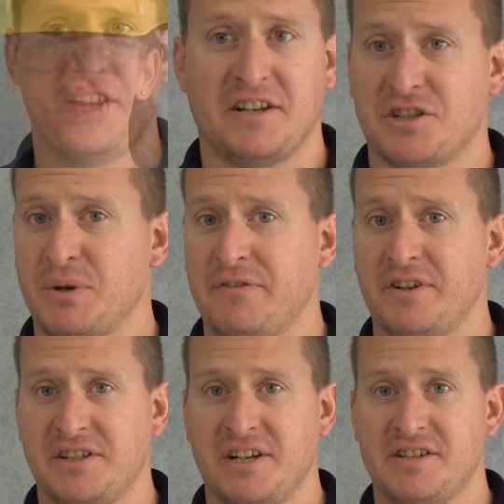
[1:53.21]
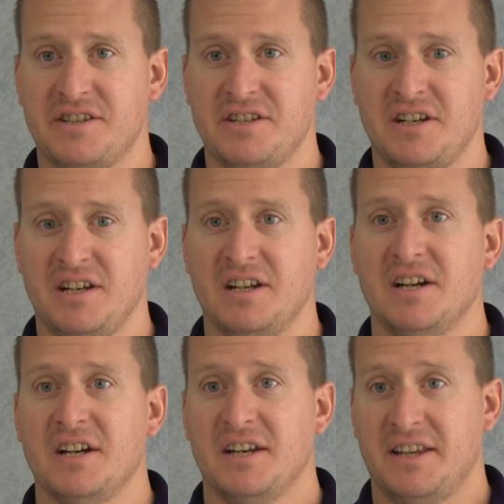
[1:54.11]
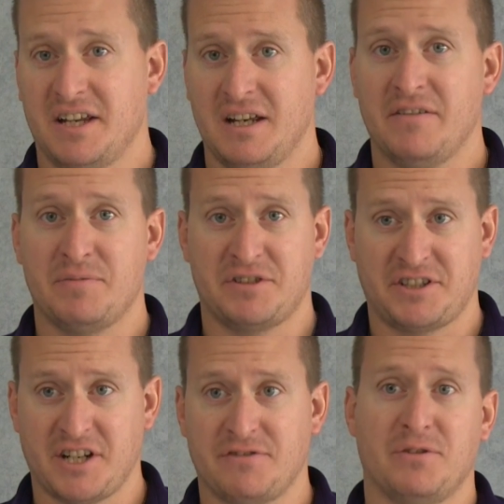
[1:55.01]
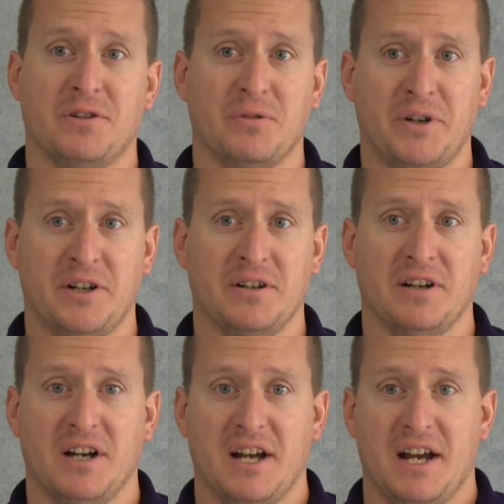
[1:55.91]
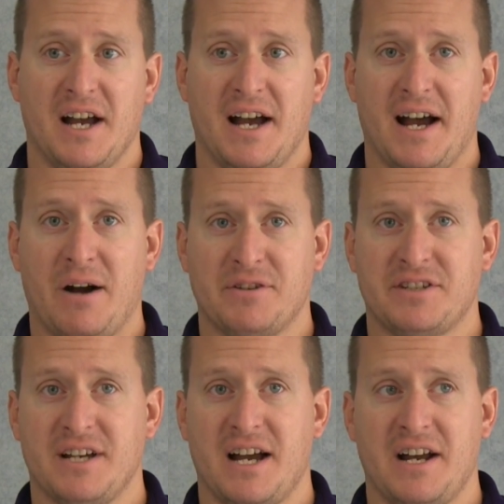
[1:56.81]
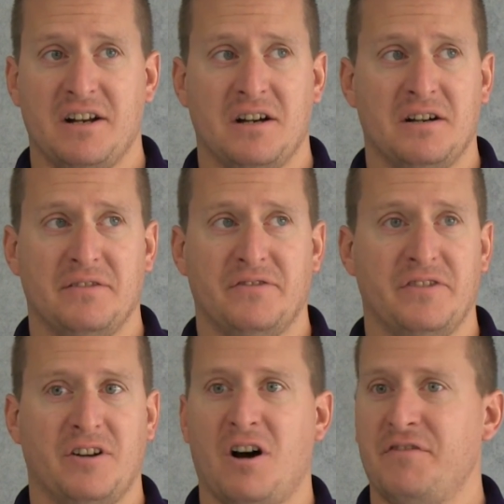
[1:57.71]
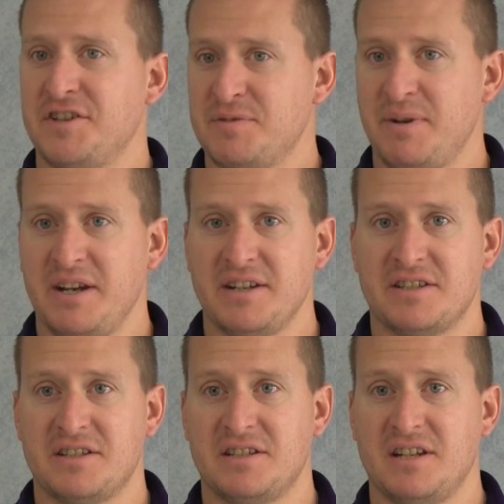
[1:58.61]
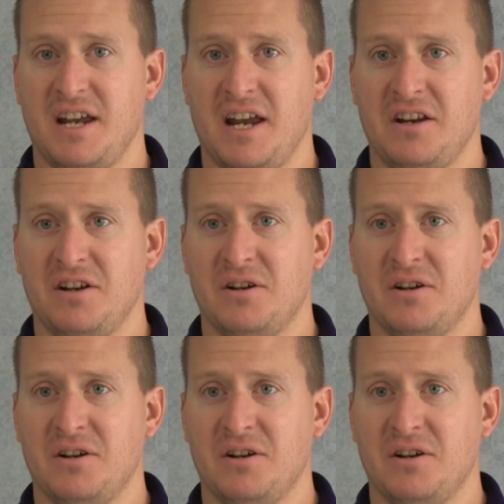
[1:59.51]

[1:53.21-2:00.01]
I think it's great for these kids to see they can have a successful career outside of an office space and, you